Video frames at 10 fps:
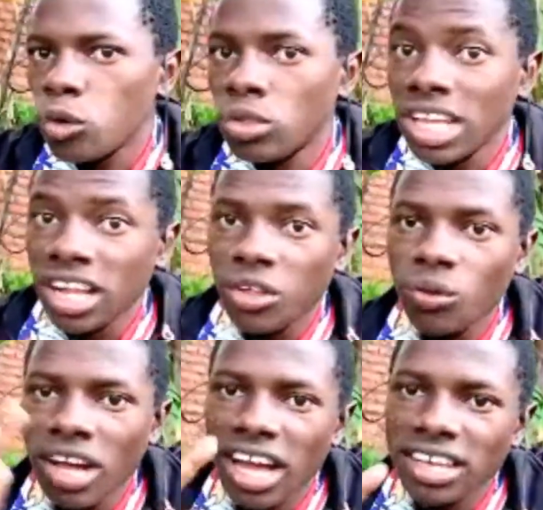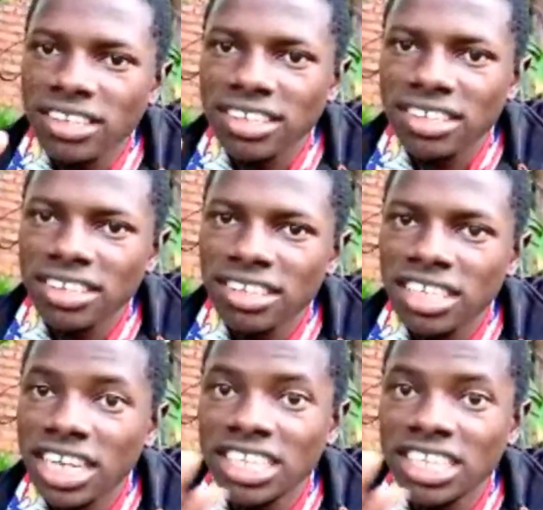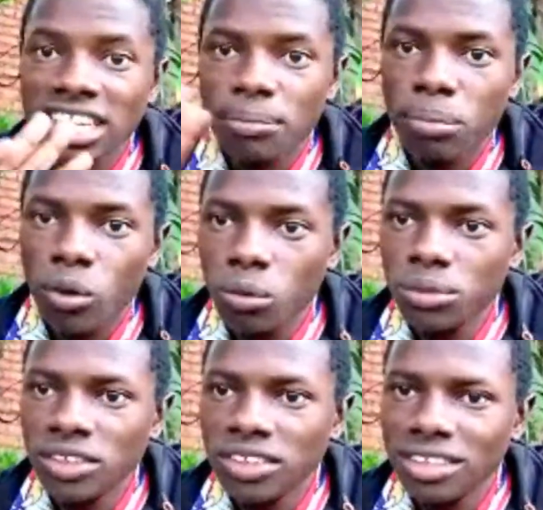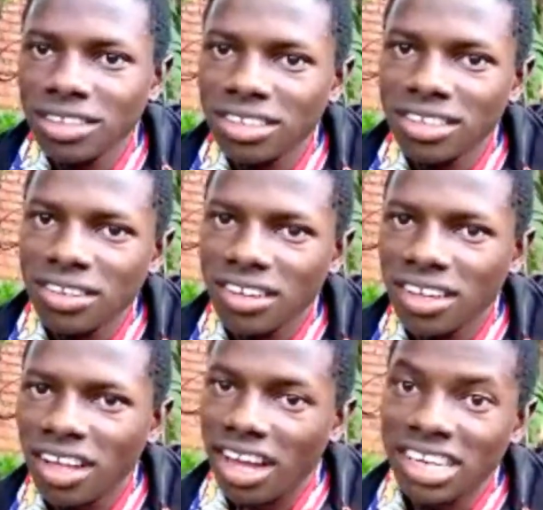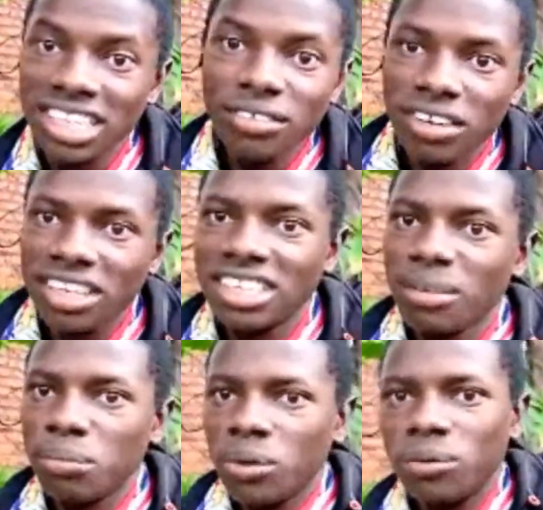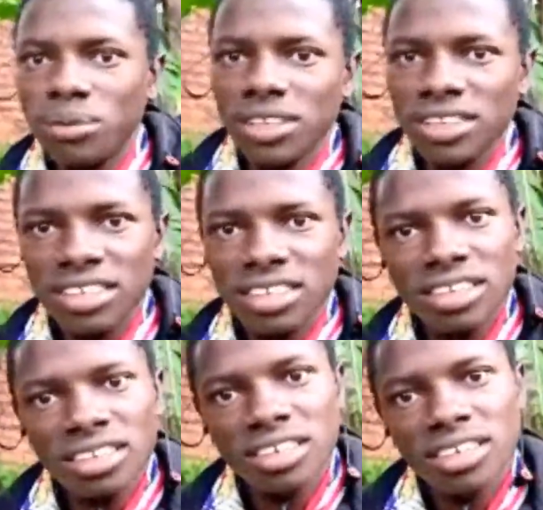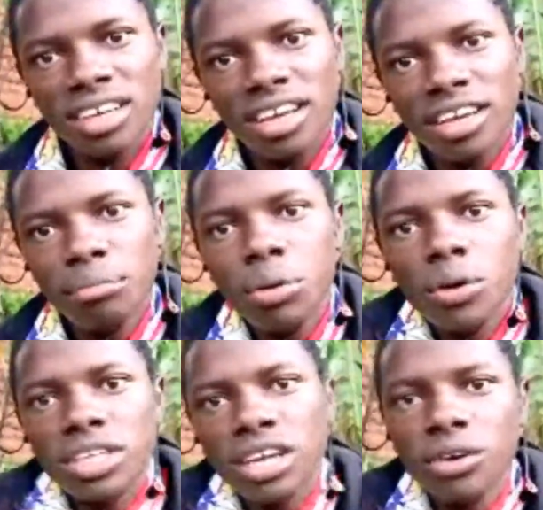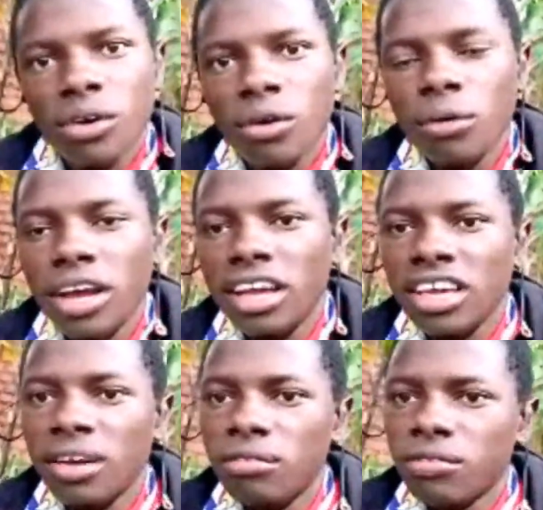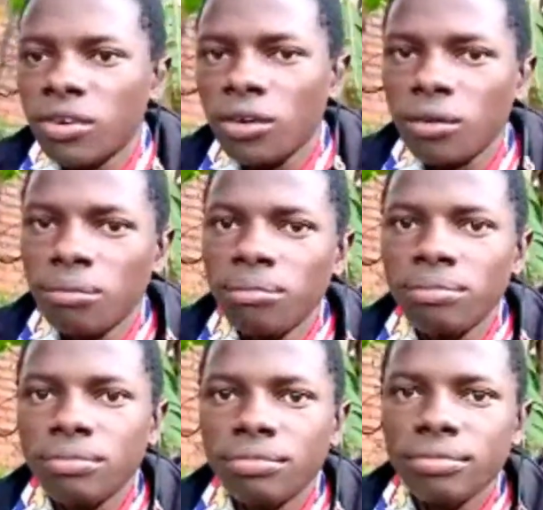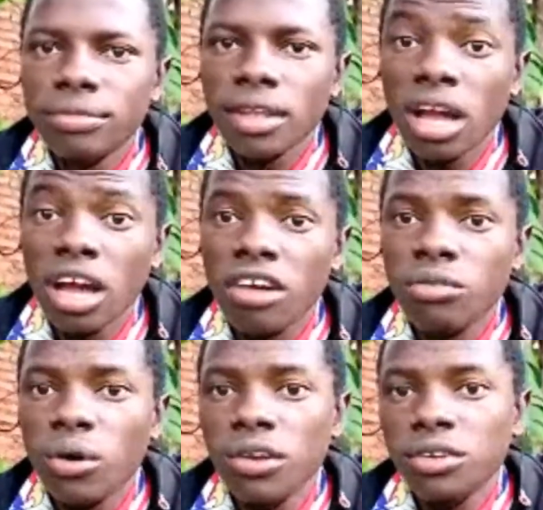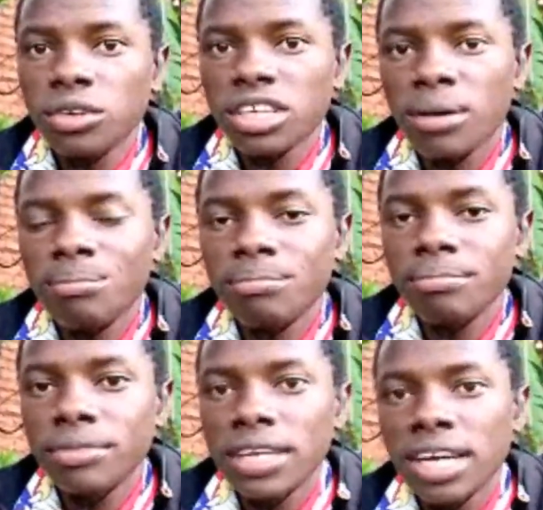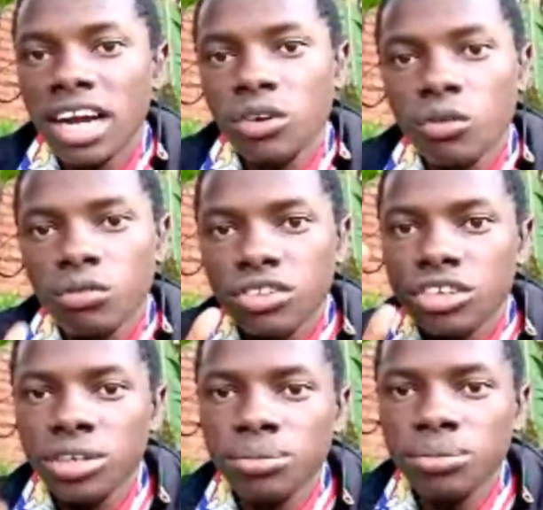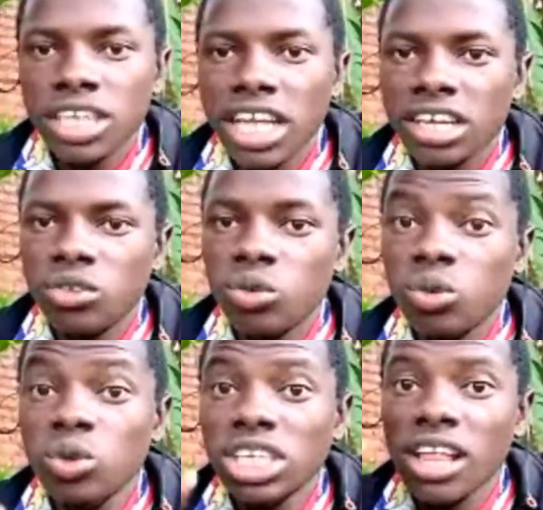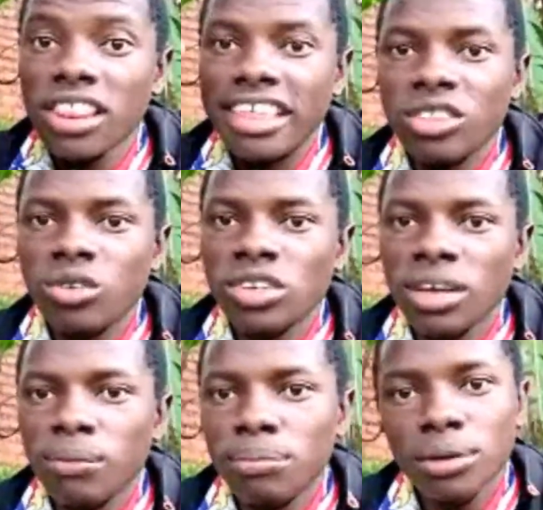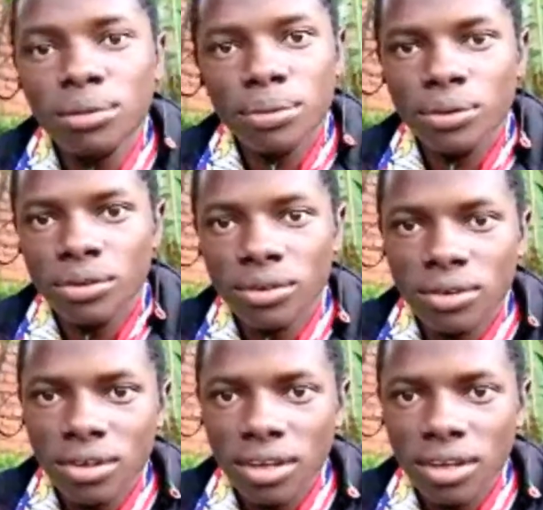to tell you guys, just as a promise, and even as a promise, because I know where I came from, I have also some kind of dreams, like to do something to some people, you know.